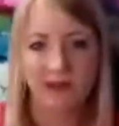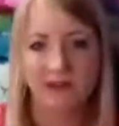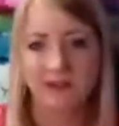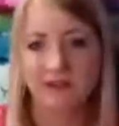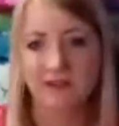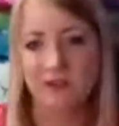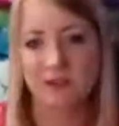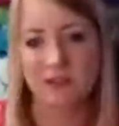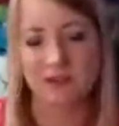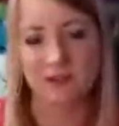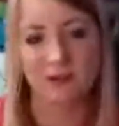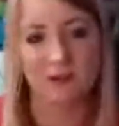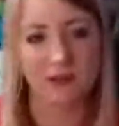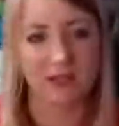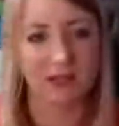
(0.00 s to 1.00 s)
there's usually
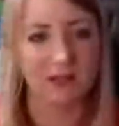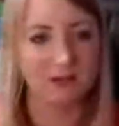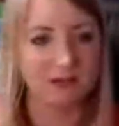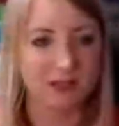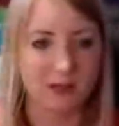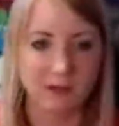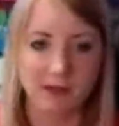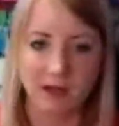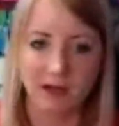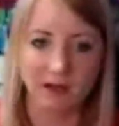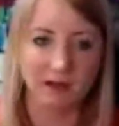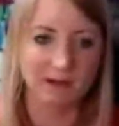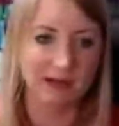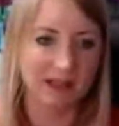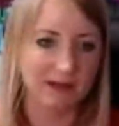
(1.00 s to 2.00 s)
something else going
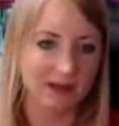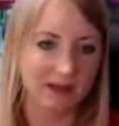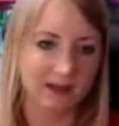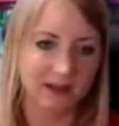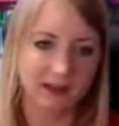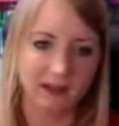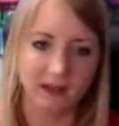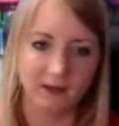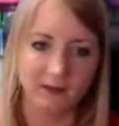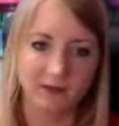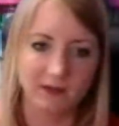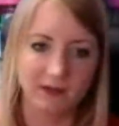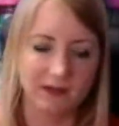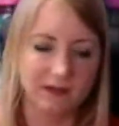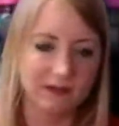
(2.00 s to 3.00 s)
on. They're either, you know,
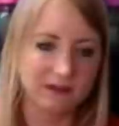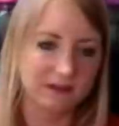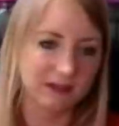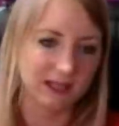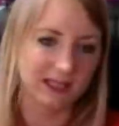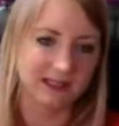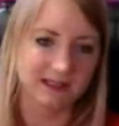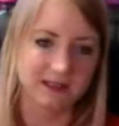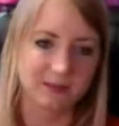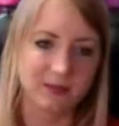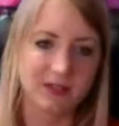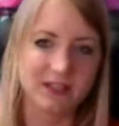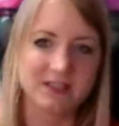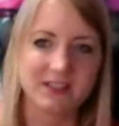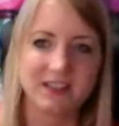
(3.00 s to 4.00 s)
they're not the nicest
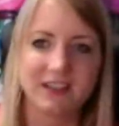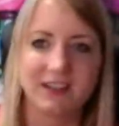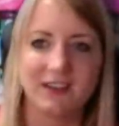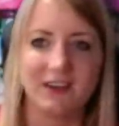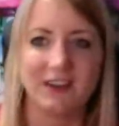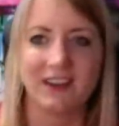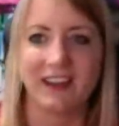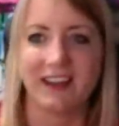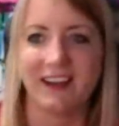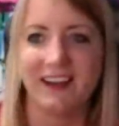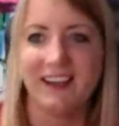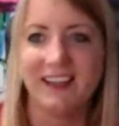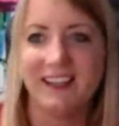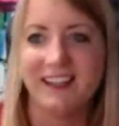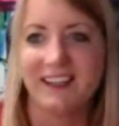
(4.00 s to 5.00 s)
person, or they're like,
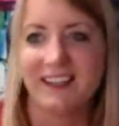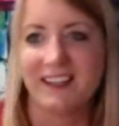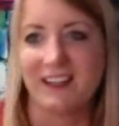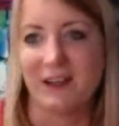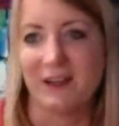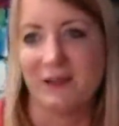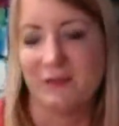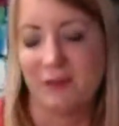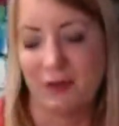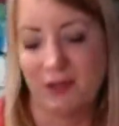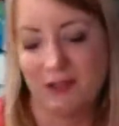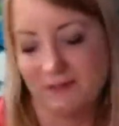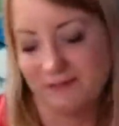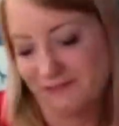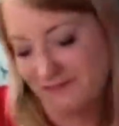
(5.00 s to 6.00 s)
you know,
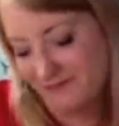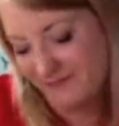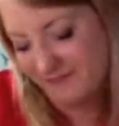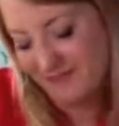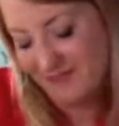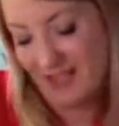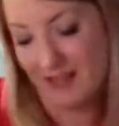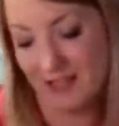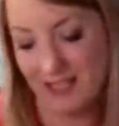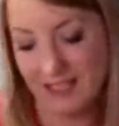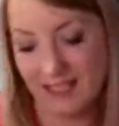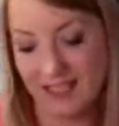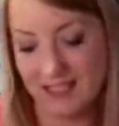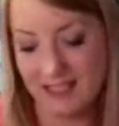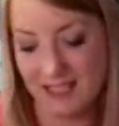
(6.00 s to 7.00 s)
but
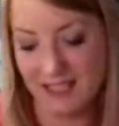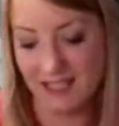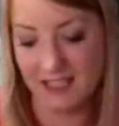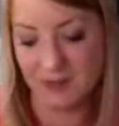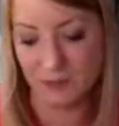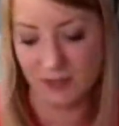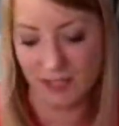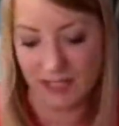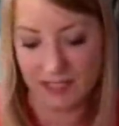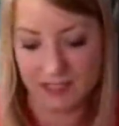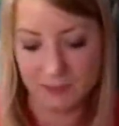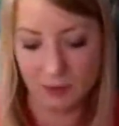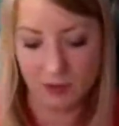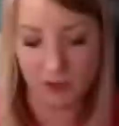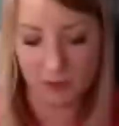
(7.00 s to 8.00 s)
it is what it is.
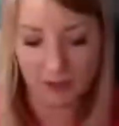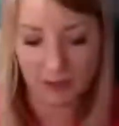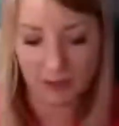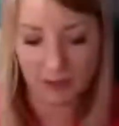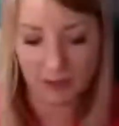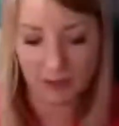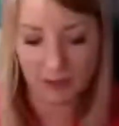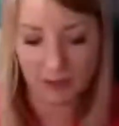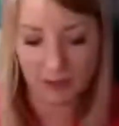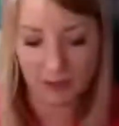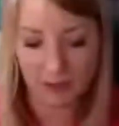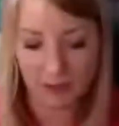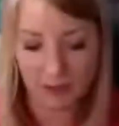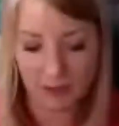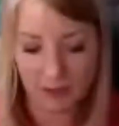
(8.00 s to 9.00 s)
But the people who know me
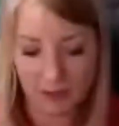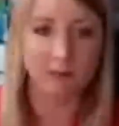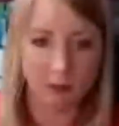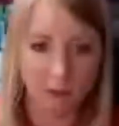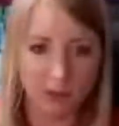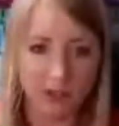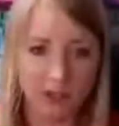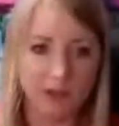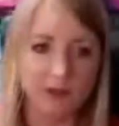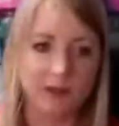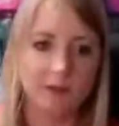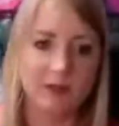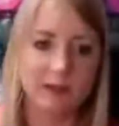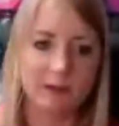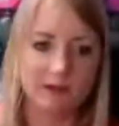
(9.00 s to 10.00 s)
and the people in my world
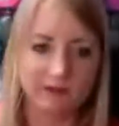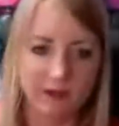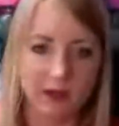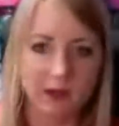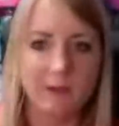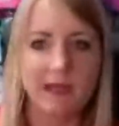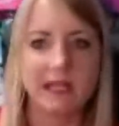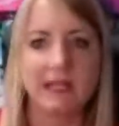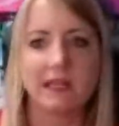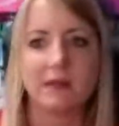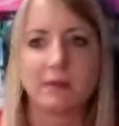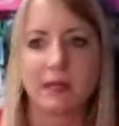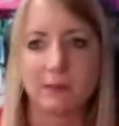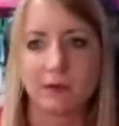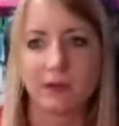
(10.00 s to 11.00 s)
and the people that follow me and the
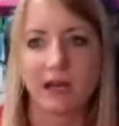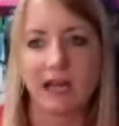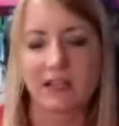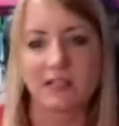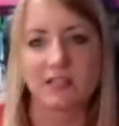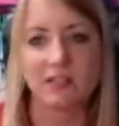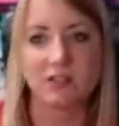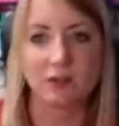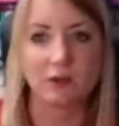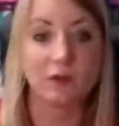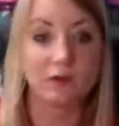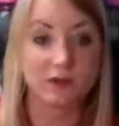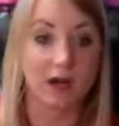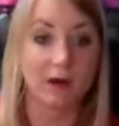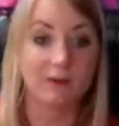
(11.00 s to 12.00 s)
people that actually
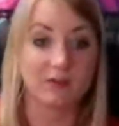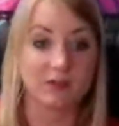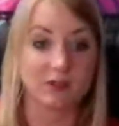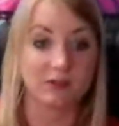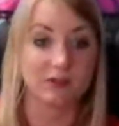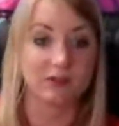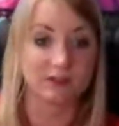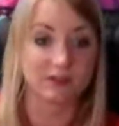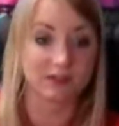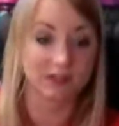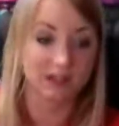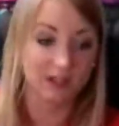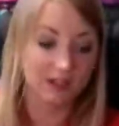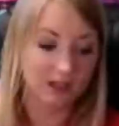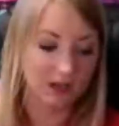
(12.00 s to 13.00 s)
are my students,
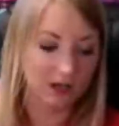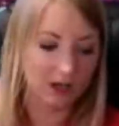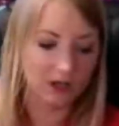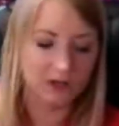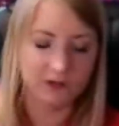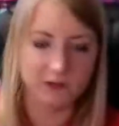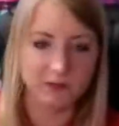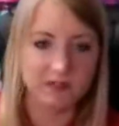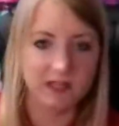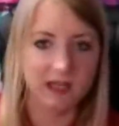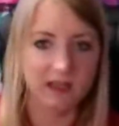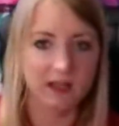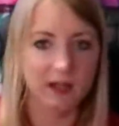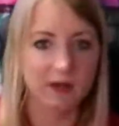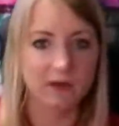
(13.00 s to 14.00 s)

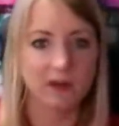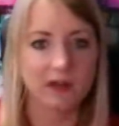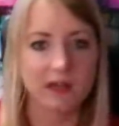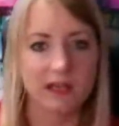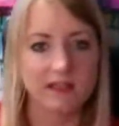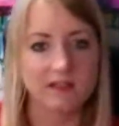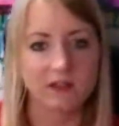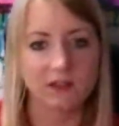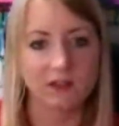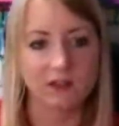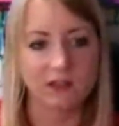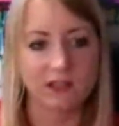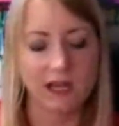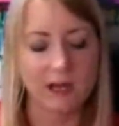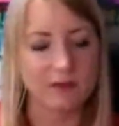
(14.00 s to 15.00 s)
100% know that it's
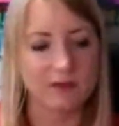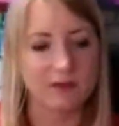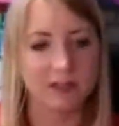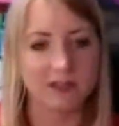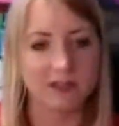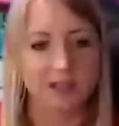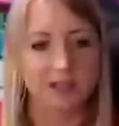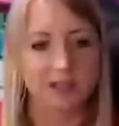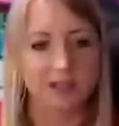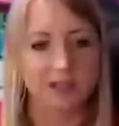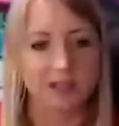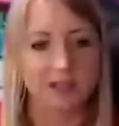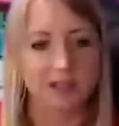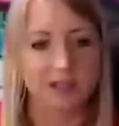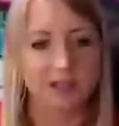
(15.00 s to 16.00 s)
all absolutely
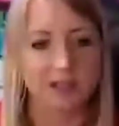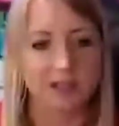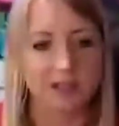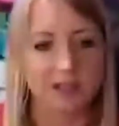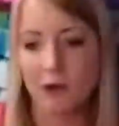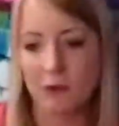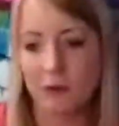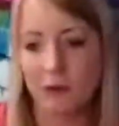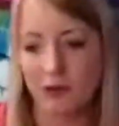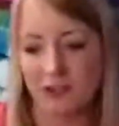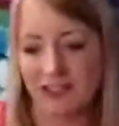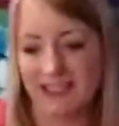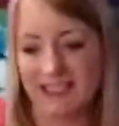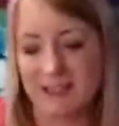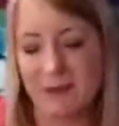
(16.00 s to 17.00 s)
true. But more
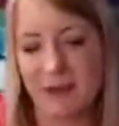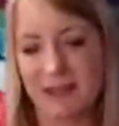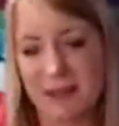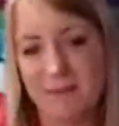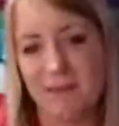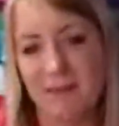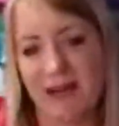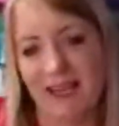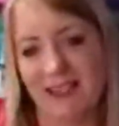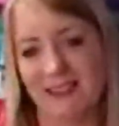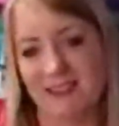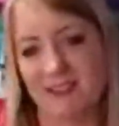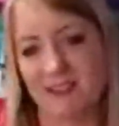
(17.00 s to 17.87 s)
importantly, it's about the impact.